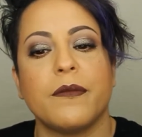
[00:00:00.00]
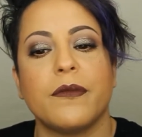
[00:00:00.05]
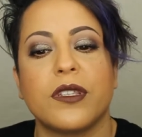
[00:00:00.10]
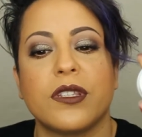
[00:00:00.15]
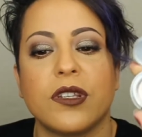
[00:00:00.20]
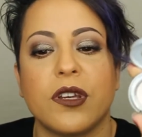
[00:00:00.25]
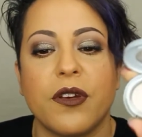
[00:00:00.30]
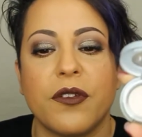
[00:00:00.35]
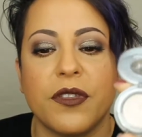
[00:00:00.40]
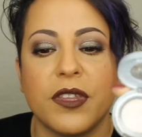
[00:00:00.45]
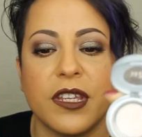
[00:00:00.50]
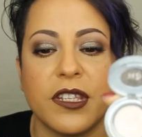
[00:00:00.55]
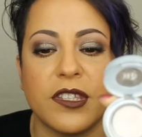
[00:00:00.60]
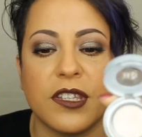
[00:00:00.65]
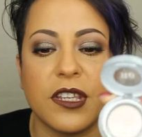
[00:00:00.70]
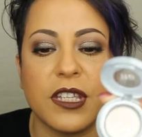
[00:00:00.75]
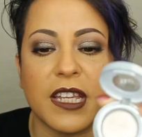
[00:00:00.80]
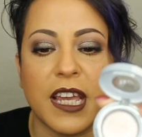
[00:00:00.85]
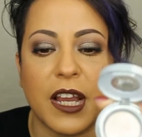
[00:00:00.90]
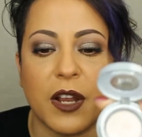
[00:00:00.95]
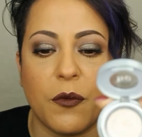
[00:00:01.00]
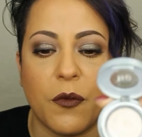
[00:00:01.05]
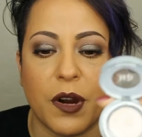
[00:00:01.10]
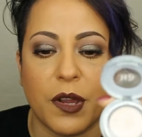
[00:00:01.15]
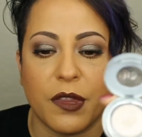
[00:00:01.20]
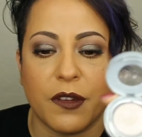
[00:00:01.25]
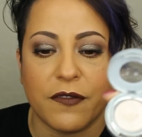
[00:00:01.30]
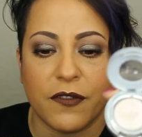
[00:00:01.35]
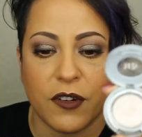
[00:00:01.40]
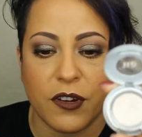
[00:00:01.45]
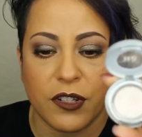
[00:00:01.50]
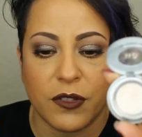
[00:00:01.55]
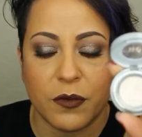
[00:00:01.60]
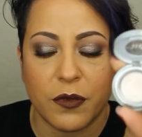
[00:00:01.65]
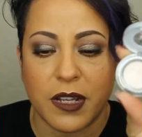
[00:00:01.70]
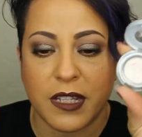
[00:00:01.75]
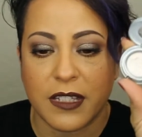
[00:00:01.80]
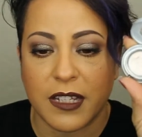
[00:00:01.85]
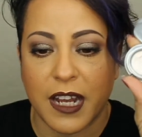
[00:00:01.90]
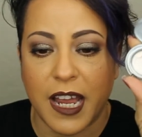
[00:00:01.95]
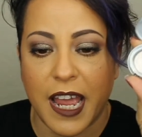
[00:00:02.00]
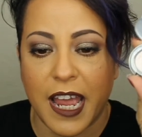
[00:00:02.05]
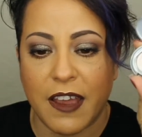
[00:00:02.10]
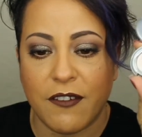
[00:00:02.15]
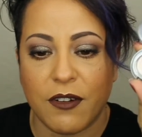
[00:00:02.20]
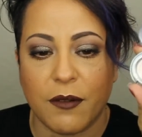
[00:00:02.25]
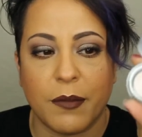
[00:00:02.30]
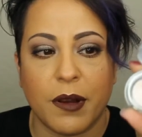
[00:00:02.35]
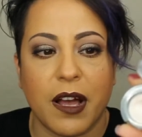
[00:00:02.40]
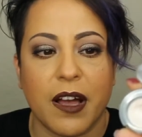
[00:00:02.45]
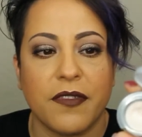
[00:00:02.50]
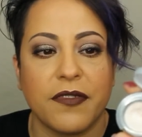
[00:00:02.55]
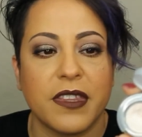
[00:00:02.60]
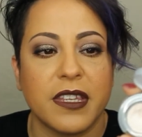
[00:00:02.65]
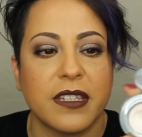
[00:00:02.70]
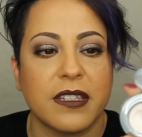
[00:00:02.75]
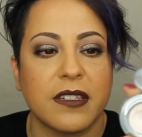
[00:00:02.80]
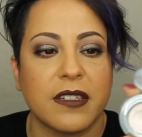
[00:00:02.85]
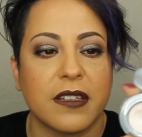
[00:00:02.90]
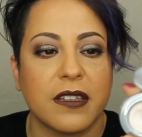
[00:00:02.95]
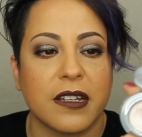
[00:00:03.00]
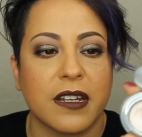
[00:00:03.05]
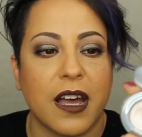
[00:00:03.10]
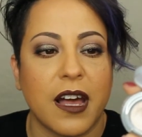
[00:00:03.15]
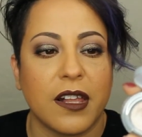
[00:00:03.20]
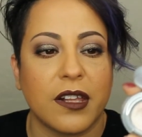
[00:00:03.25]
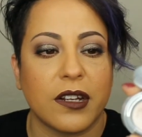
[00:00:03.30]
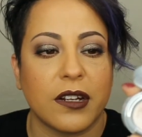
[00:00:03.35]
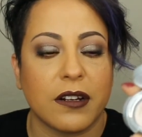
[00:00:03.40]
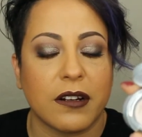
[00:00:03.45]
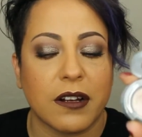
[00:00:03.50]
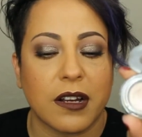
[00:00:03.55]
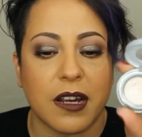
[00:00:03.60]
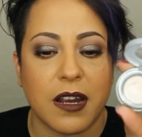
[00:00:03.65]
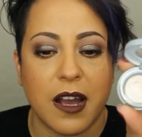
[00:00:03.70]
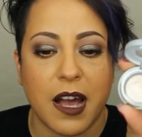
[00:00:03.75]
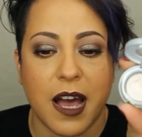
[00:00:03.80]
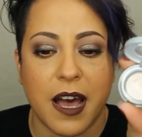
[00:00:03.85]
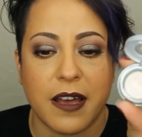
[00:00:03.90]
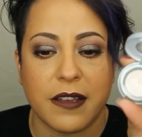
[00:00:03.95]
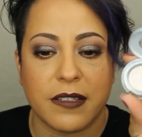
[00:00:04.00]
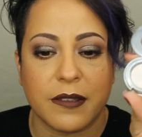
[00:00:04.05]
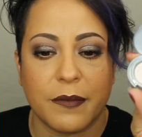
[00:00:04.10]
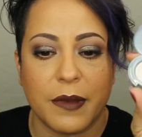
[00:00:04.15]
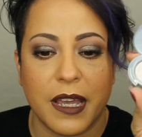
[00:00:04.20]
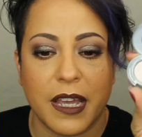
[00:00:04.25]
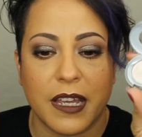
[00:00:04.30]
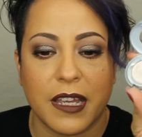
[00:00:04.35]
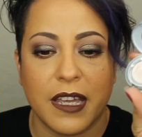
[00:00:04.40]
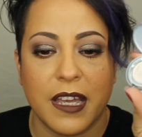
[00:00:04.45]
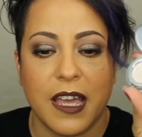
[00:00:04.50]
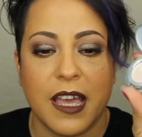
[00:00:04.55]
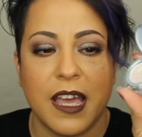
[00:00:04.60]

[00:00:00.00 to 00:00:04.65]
So this is like one of the first ones that I ever bought. This is in the color Cosmic,